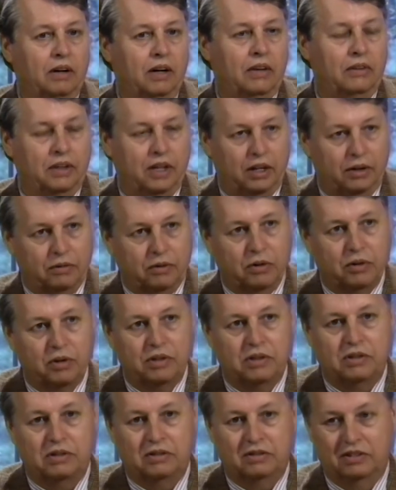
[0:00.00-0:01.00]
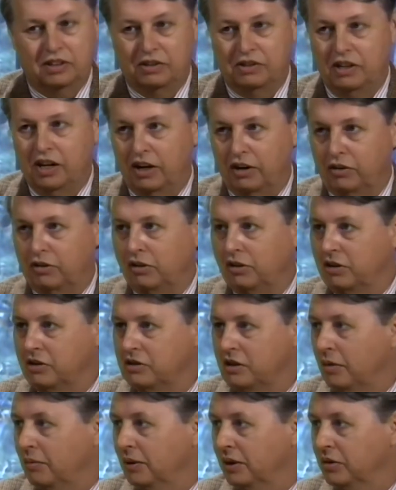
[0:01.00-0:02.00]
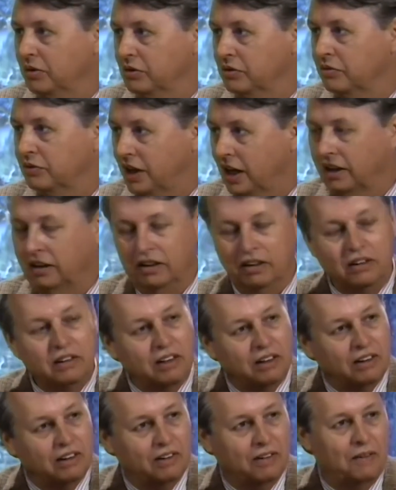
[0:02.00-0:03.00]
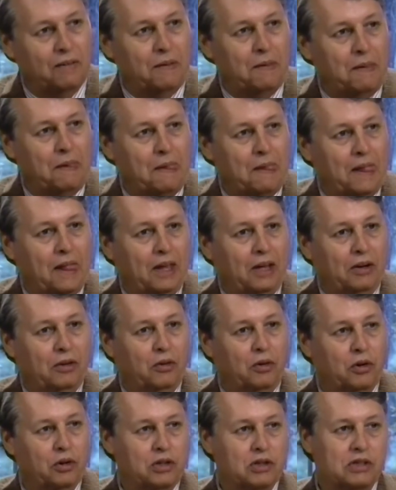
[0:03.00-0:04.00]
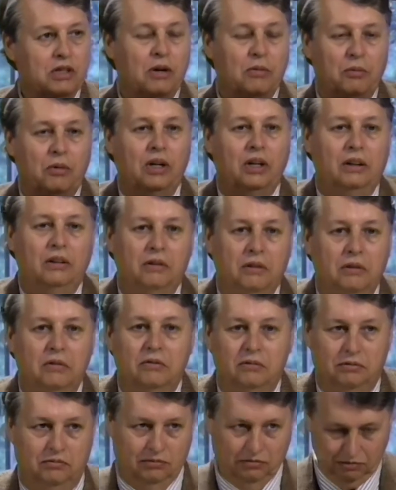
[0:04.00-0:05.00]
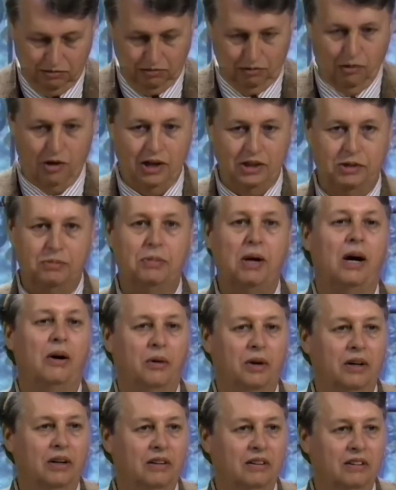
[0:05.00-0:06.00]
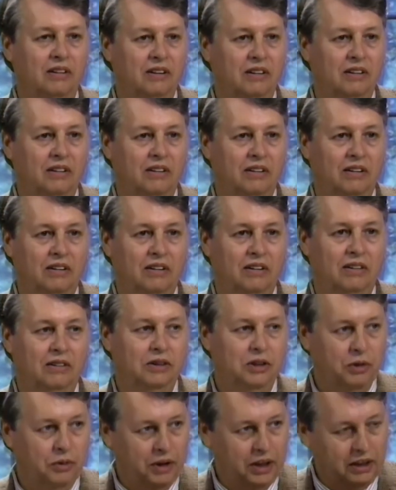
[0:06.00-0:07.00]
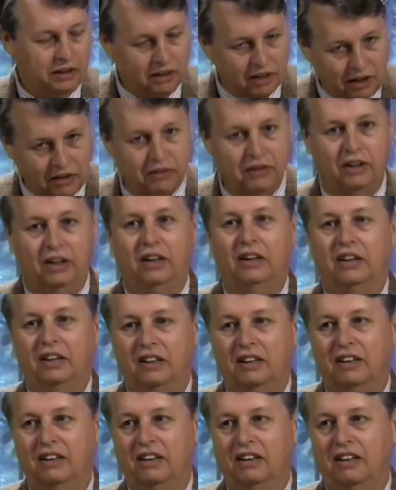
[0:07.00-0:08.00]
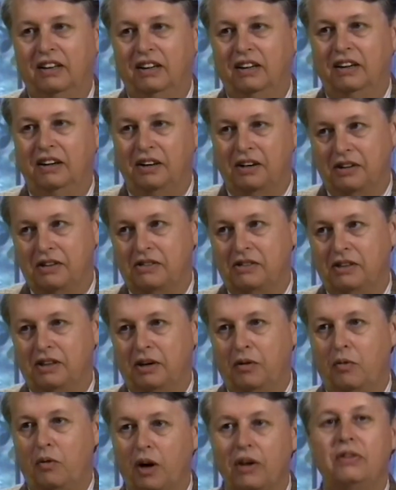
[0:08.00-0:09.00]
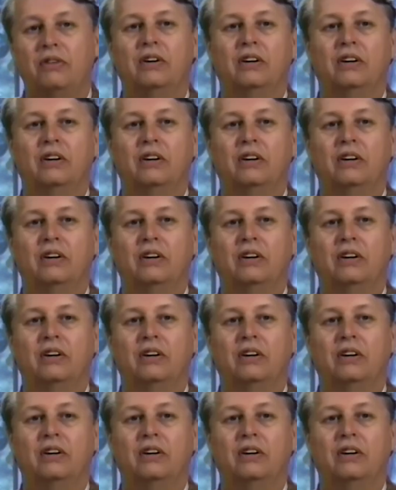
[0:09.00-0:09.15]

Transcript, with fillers: And that, of course, does not occur to someone who's frightened or to someone who wants power. Doing nothing is the one